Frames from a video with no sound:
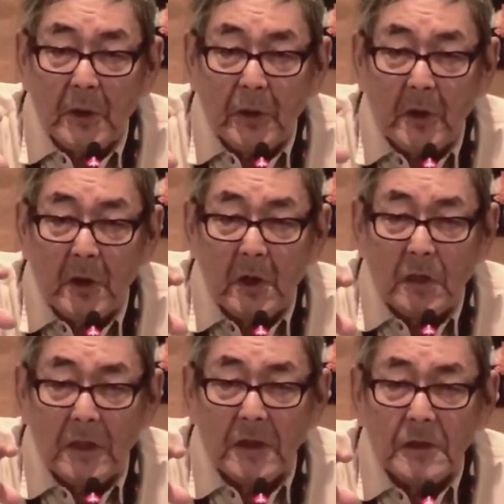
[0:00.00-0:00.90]

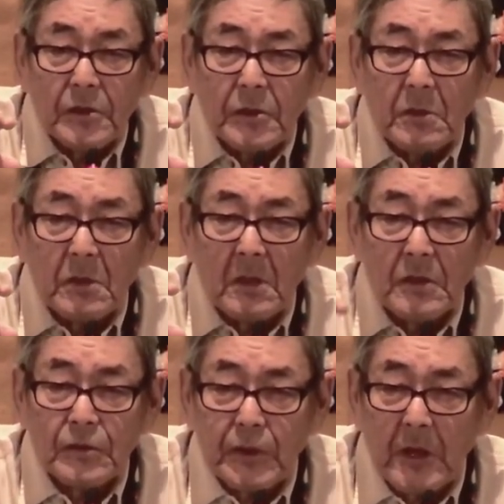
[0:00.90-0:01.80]
they
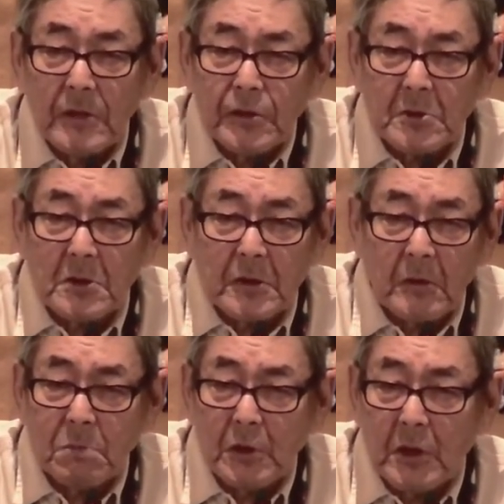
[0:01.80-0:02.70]
stay certain place,